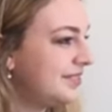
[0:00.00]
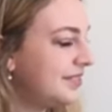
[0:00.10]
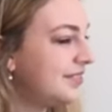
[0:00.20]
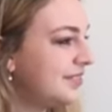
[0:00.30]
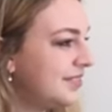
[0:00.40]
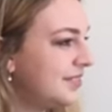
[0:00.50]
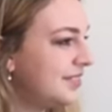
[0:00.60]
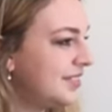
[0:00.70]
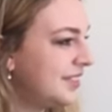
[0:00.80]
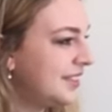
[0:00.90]

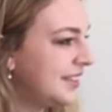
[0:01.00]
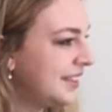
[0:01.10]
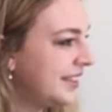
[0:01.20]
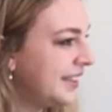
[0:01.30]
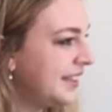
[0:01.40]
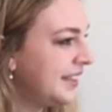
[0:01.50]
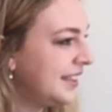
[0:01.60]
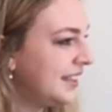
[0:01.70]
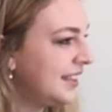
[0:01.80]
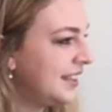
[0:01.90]

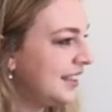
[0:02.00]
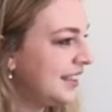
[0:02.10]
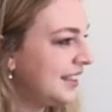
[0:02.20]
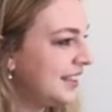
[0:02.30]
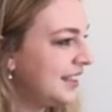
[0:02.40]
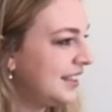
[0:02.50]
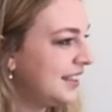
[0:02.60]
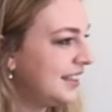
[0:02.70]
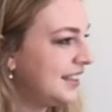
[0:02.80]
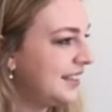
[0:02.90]

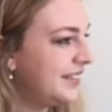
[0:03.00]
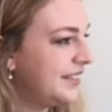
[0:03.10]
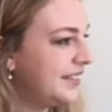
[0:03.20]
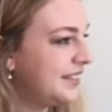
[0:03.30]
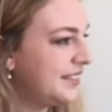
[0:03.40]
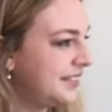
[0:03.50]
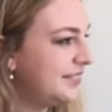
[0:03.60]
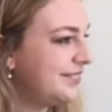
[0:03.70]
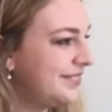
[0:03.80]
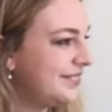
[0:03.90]

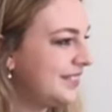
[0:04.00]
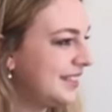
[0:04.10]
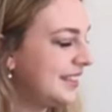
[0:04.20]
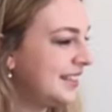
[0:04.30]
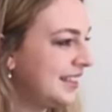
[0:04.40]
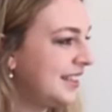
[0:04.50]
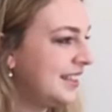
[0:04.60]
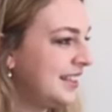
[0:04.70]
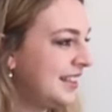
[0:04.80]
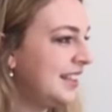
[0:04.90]

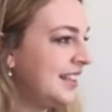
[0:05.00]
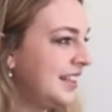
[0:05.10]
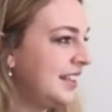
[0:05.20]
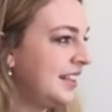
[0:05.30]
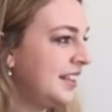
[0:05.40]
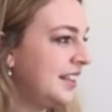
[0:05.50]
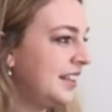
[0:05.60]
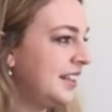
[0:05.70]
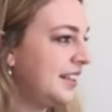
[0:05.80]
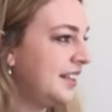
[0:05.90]

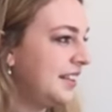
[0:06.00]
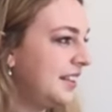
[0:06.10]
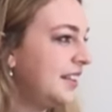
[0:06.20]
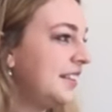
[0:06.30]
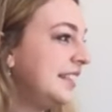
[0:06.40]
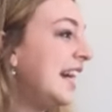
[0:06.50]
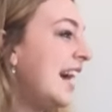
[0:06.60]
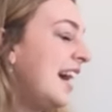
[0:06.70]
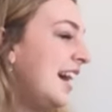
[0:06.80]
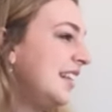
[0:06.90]

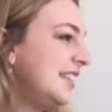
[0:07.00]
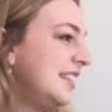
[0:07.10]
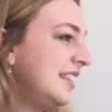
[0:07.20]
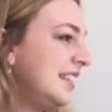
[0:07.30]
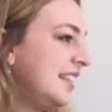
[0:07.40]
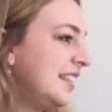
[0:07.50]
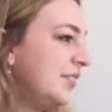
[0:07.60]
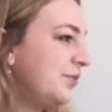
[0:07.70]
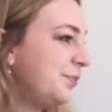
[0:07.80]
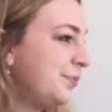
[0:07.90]
No words are spoken by the person on screen.